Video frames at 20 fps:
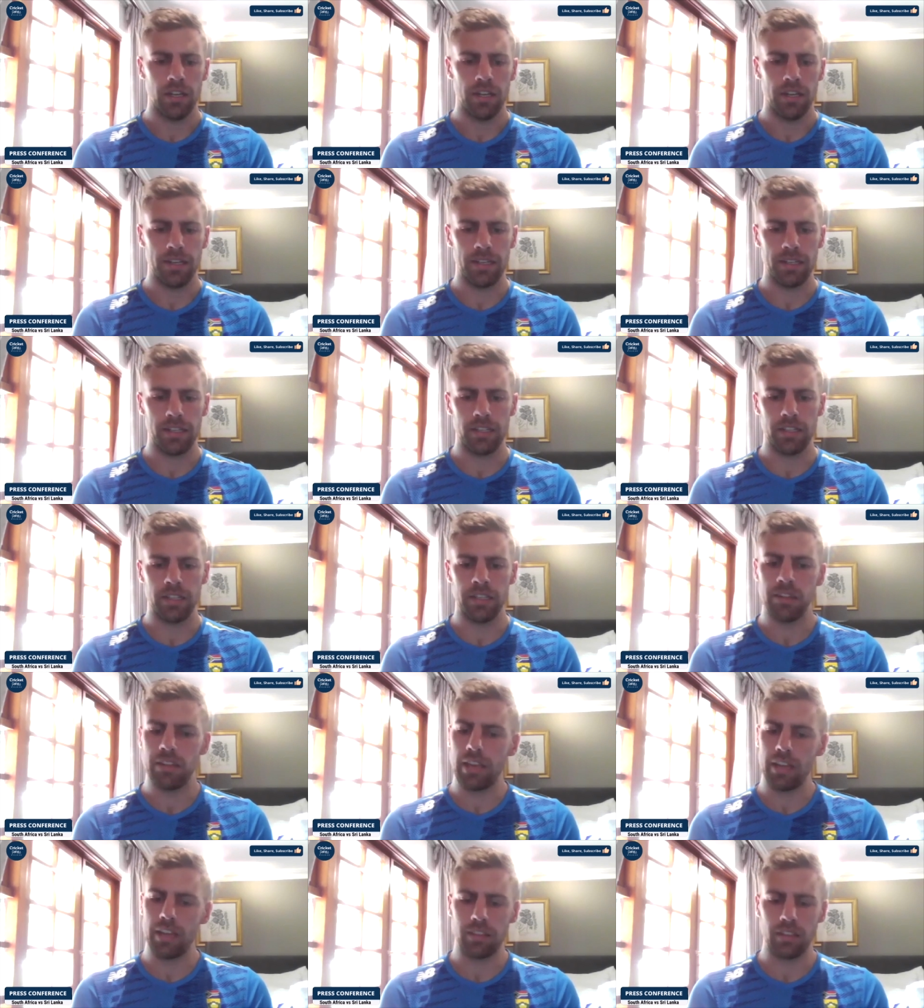
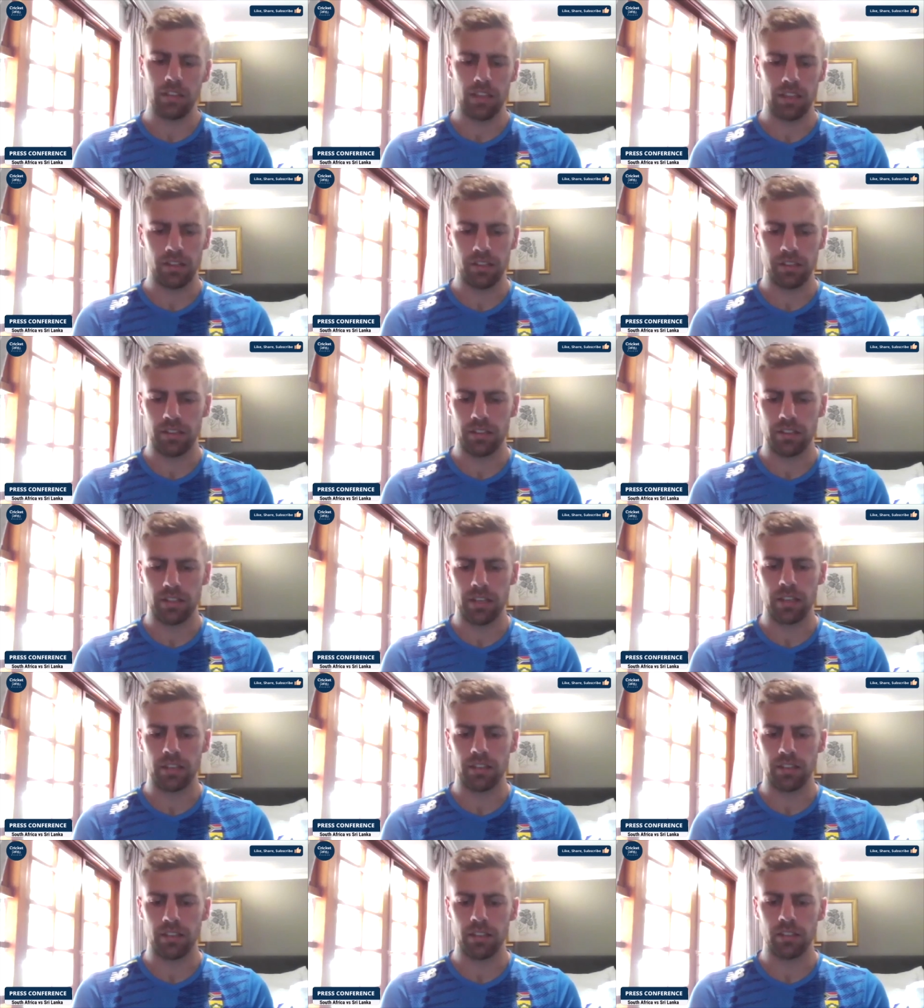at the end of the day,
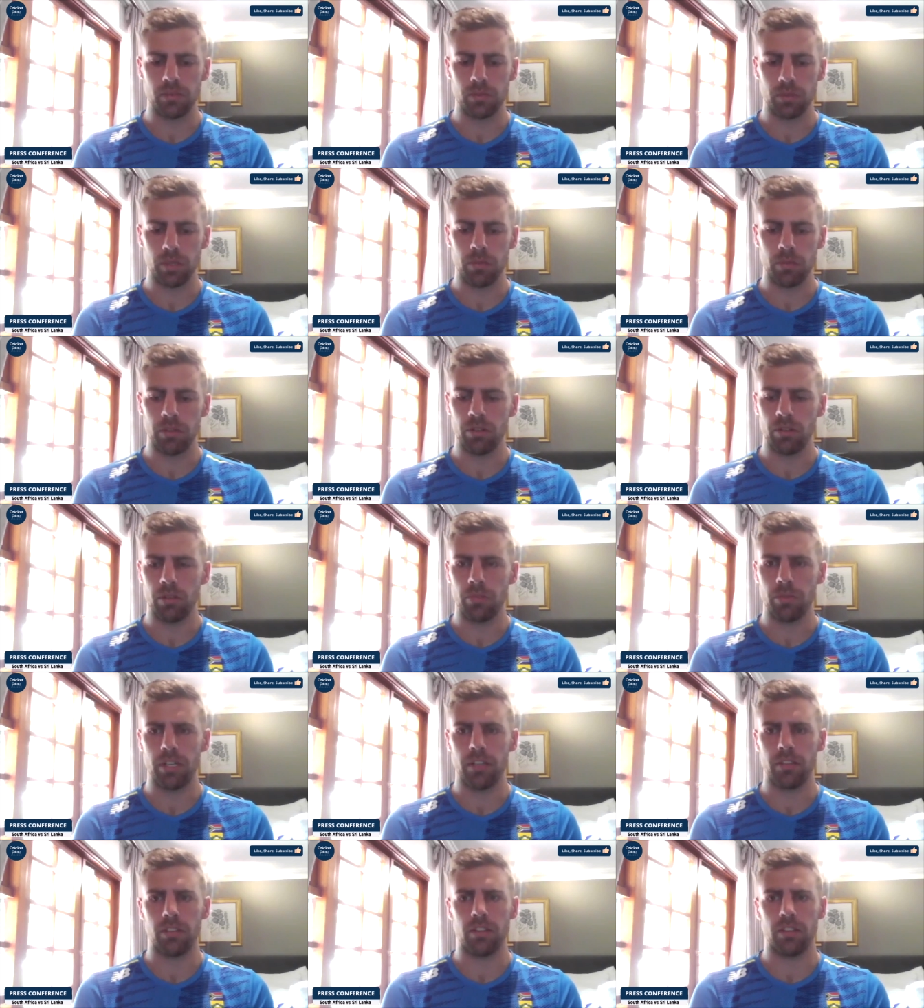I think it's probably all
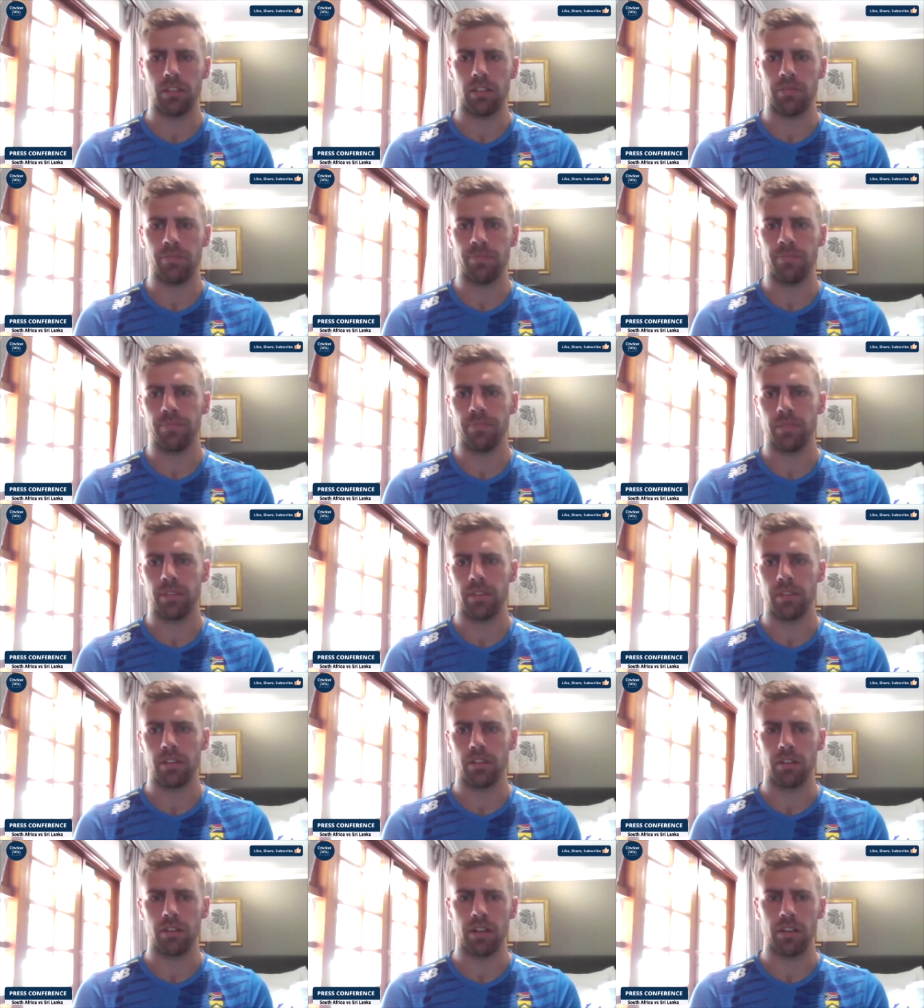about the
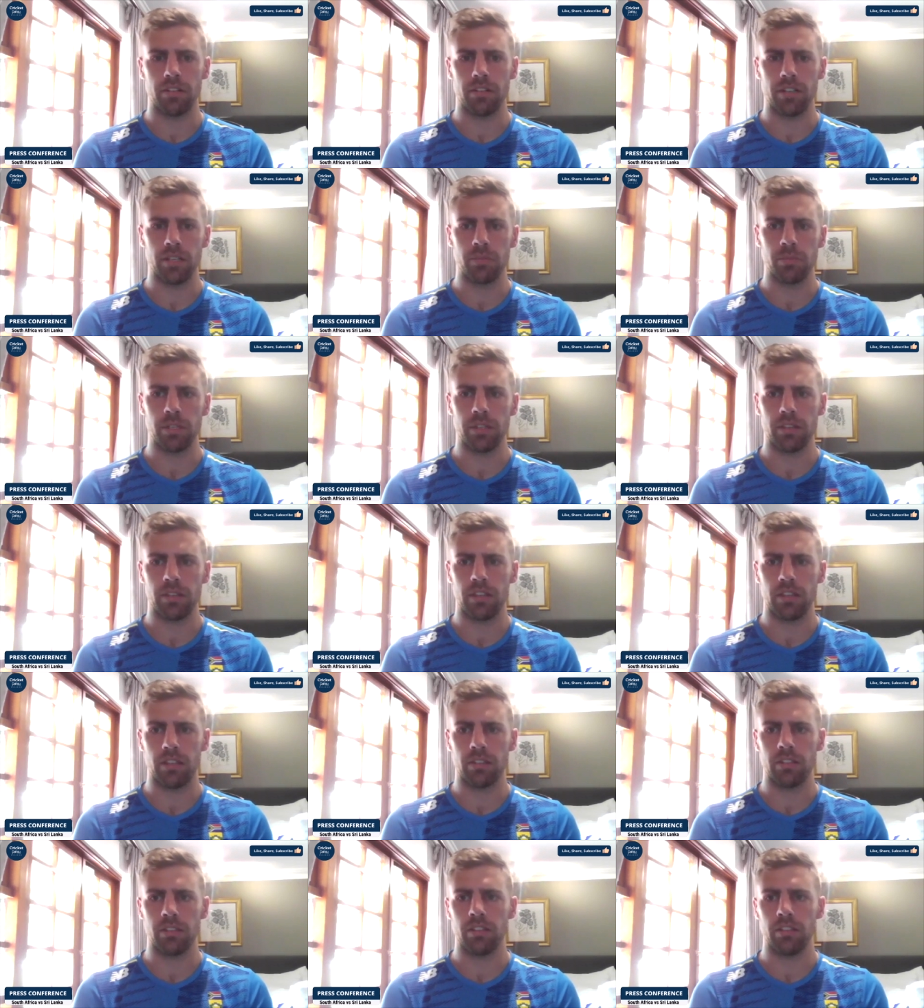run rate, but
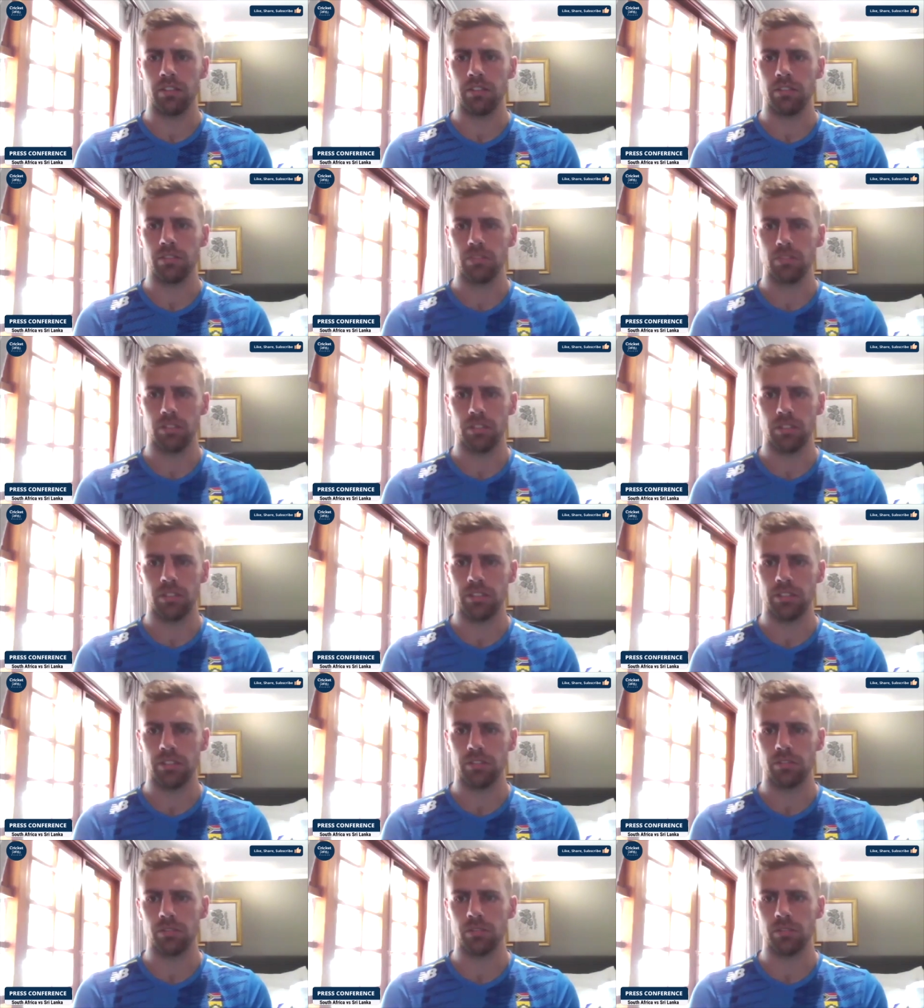then
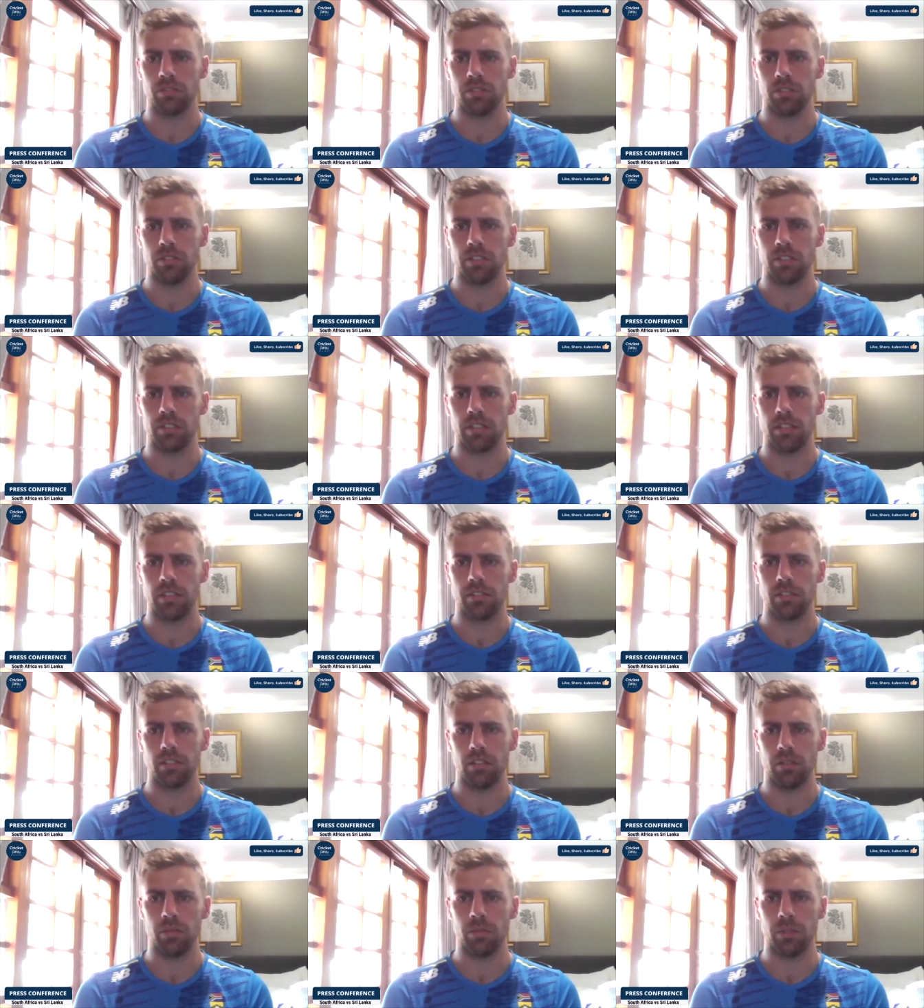conditions also dictate
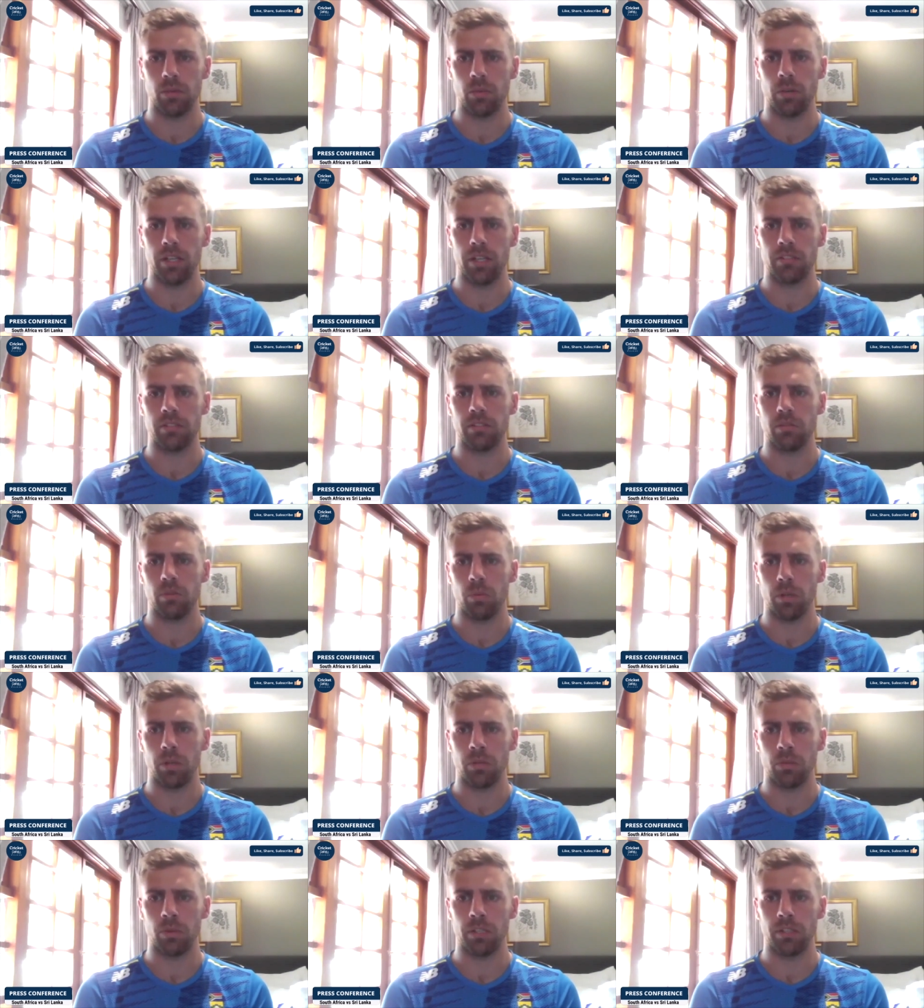a little bit
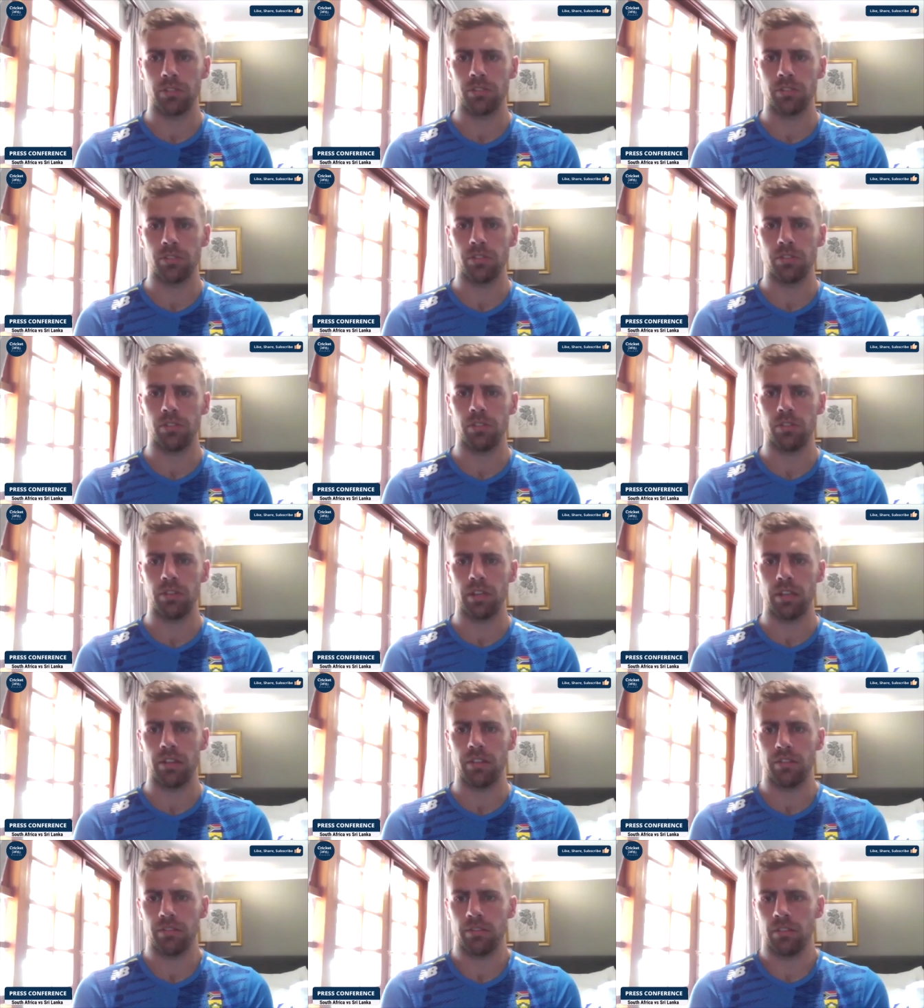what one should do
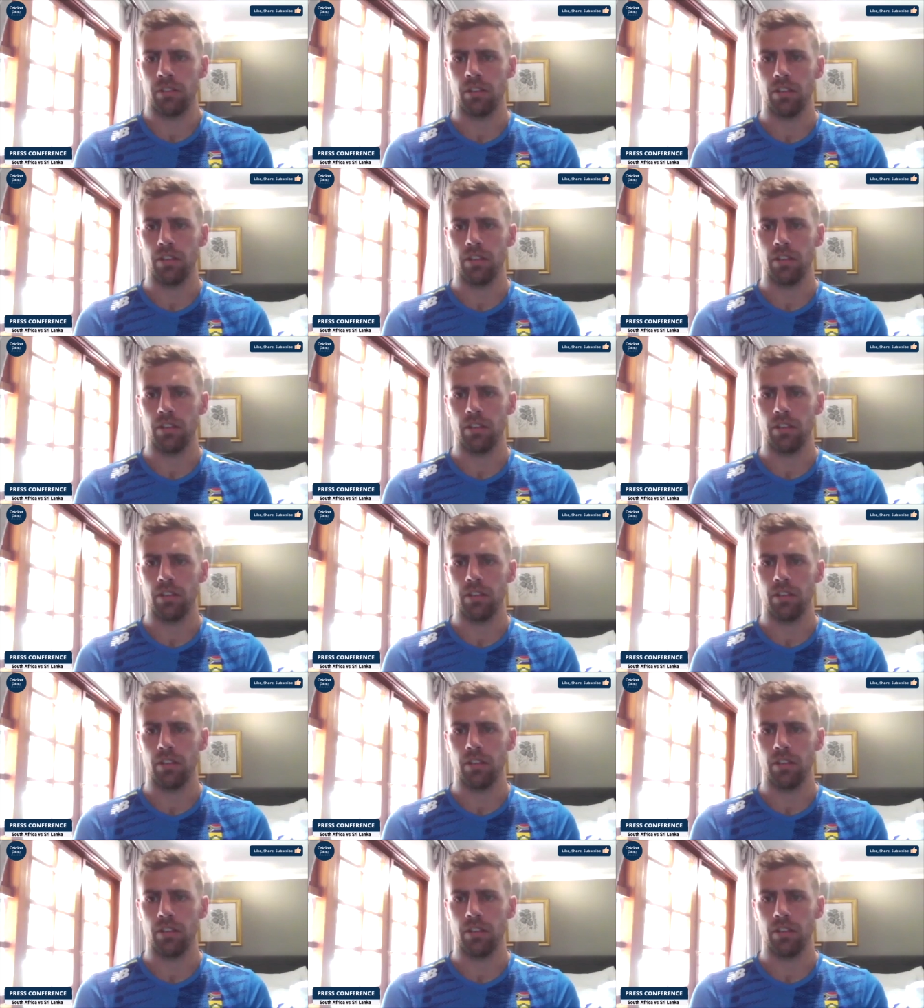and